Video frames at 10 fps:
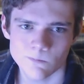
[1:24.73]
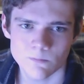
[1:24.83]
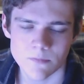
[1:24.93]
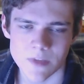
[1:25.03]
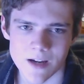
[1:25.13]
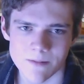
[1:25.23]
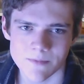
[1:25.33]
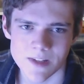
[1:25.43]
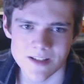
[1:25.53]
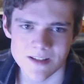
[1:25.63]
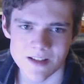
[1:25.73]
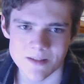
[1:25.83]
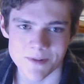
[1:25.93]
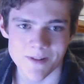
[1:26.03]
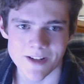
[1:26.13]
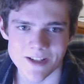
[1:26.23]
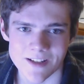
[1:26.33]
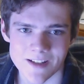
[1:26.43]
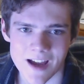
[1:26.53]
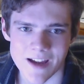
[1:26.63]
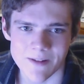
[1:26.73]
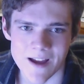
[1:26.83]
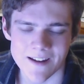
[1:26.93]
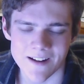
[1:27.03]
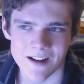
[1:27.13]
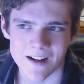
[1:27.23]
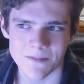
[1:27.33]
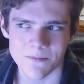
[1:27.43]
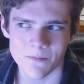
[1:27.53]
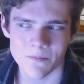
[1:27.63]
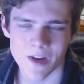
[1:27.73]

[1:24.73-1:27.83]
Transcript: yeah, that's that's pretty much it. I read um,